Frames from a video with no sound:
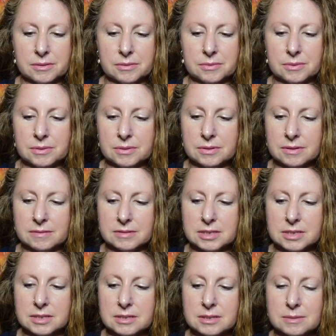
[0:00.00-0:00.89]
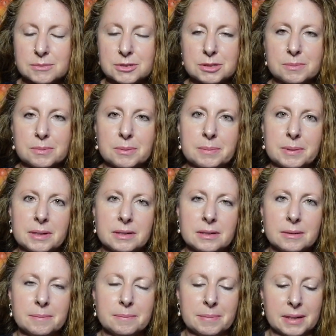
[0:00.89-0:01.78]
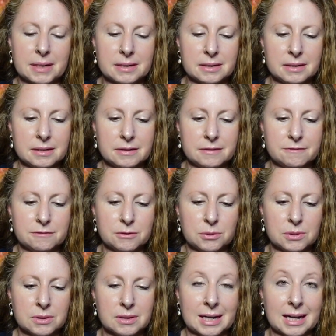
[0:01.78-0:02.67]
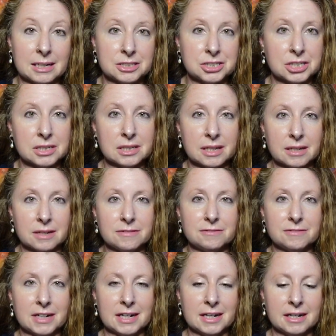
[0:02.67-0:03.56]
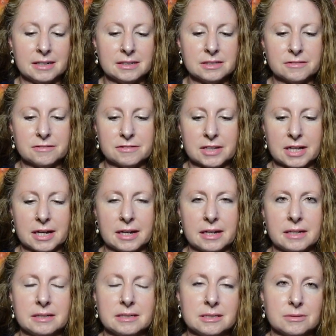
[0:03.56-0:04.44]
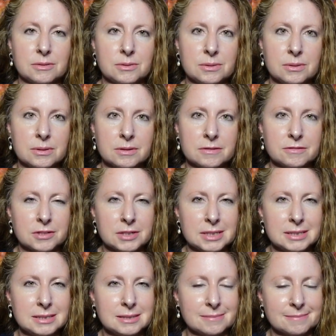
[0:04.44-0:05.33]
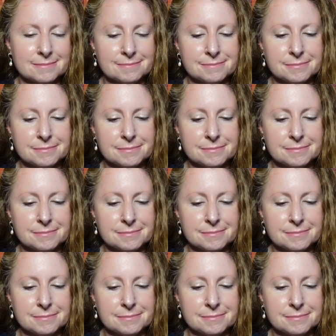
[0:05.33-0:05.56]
through the nervous system to prepare your body for action like fight, flight, or freeze.